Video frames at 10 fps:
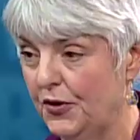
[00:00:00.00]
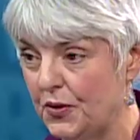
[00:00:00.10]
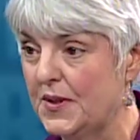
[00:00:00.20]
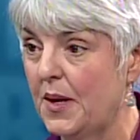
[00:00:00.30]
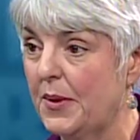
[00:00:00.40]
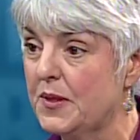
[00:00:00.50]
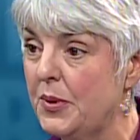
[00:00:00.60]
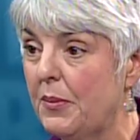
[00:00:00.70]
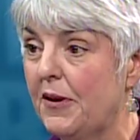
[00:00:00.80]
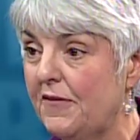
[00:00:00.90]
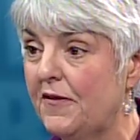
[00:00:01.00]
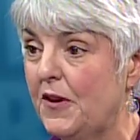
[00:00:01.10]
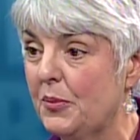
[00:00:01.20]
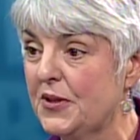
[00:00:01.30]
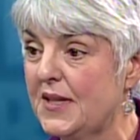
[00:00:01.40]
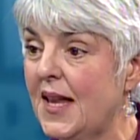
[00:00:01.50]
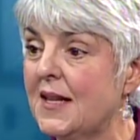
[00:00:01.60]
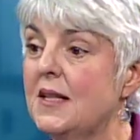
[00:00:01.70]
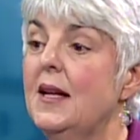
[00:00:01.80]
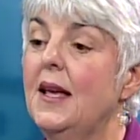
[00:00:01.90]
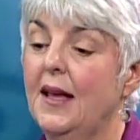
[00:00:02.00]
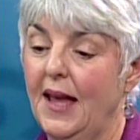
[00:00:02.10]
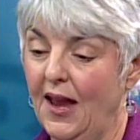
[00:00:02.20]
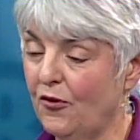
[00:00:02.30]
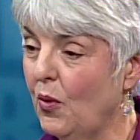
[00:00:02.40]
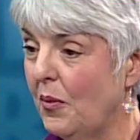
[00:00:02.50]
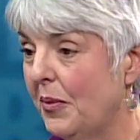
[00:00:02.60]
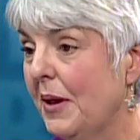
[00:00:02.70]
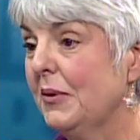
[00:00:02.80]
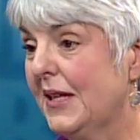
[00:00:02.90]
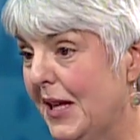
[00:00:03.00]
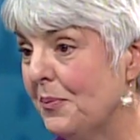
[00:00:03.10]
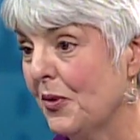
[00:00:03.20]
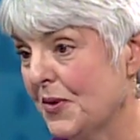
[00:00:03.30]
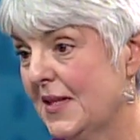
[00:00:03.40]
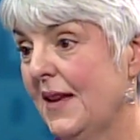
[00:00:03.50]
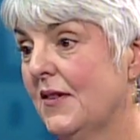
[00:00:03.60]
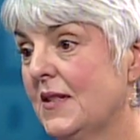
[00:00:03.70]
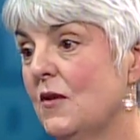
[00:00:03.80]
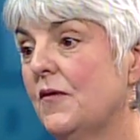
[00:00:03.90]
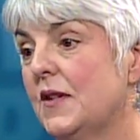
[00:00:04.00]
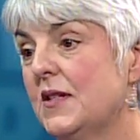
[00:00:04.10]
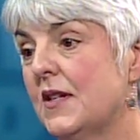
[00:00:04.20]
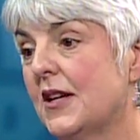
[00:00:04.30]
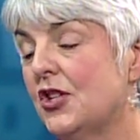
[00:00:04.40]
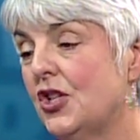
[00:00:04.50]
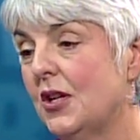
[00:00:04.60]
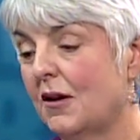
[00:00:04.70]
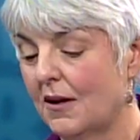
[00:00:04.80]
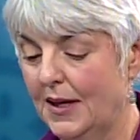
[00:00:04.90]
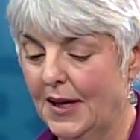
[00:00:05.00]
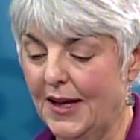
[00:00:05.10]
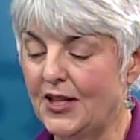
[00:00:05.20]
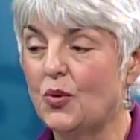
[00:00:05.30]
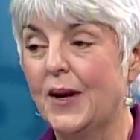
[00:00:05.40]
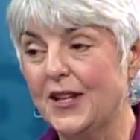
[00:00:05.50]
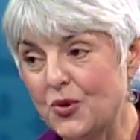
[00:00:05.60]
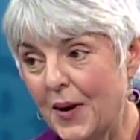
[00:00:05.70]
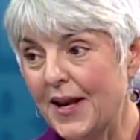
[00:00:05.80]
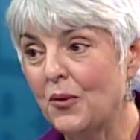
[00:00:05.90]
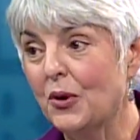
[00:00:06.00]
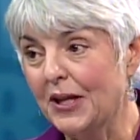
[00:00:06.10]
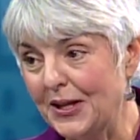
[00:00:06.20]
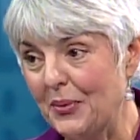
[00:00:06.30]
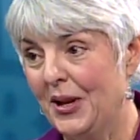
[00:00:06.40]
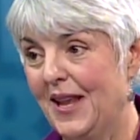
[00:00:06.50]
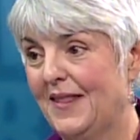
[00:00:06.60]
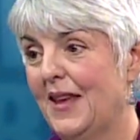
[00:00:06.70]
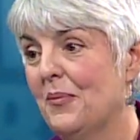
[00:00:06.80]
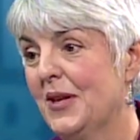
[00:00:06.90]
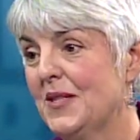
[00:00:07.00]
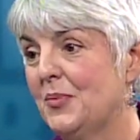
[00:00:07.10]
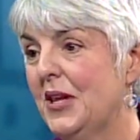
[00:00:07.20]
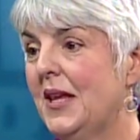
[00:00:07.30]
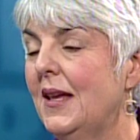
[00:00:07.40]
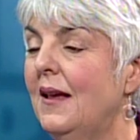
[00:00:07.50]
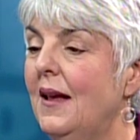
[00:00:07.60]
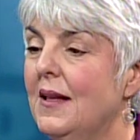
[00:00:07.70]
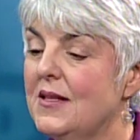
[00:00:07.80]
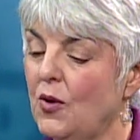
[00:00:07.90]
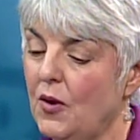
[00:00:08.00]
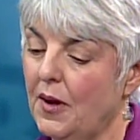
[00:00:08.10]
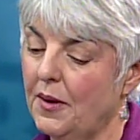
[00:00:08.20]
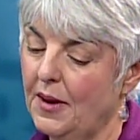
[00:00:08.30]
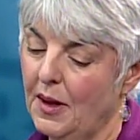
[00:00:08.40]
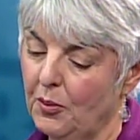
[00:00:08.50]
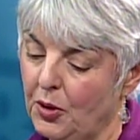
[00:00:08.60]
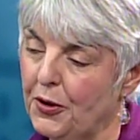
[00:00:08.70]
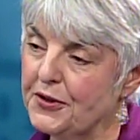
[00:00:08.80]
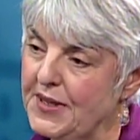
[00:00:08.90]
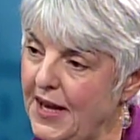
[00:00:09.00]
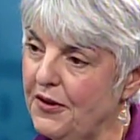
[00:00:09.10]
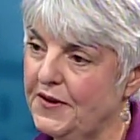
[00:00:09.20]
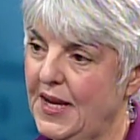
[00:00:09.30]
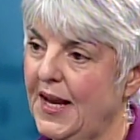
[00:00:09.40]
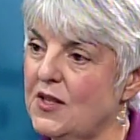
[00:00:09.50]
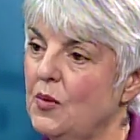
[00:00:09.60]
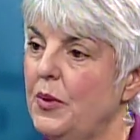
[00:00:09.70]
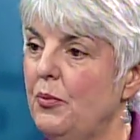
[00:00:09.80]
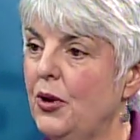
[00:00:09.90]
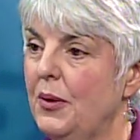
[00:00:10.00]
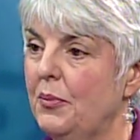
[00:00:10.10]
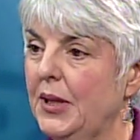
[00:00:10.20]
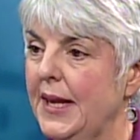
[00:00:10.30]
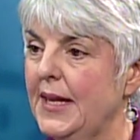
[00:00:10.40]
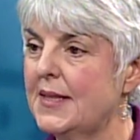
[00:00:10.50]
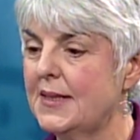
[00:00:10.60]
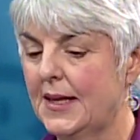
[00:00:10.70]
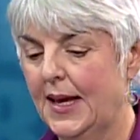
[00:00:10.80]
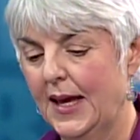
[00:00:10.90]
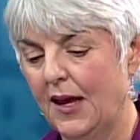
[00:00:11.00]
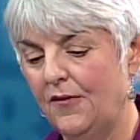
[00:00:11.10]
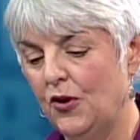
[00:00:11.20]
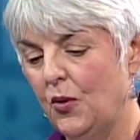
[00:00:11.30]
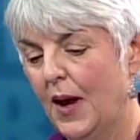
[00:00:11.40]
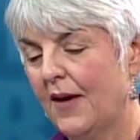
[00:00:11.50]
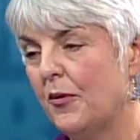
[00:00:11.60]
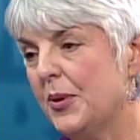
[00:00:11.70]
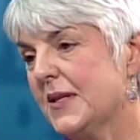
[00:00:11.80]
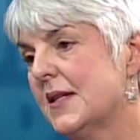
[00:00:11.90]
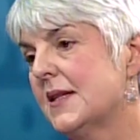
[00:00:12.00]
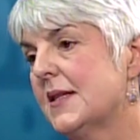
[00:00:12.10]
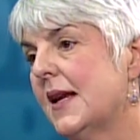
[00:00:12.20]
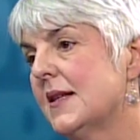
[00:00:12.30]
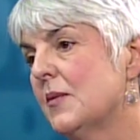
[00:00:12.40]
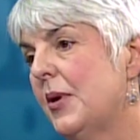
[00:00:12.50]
reduced MSP by 50%. Everyone will be able to keep those savings over this next year. In 2020, we'll eliminate the MSP. So the employer's health tax will be put in place. If you have a business that has a